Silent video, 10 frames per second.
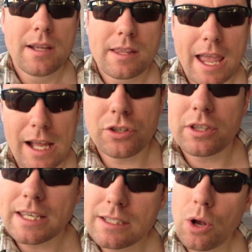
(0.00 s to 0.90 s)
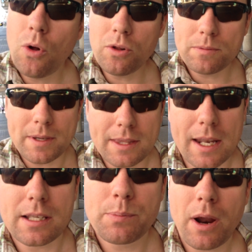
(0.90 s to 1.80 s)
They actually told me
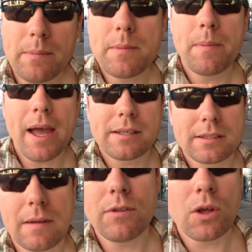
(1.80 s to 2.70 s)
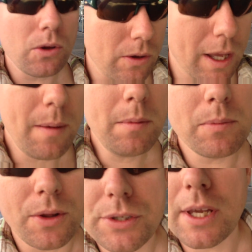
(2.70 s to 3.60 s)
that it's probably best, even though you come
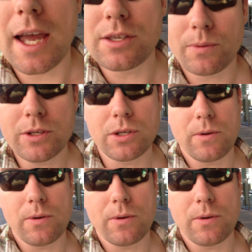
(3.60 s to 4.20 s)
in both sides, once you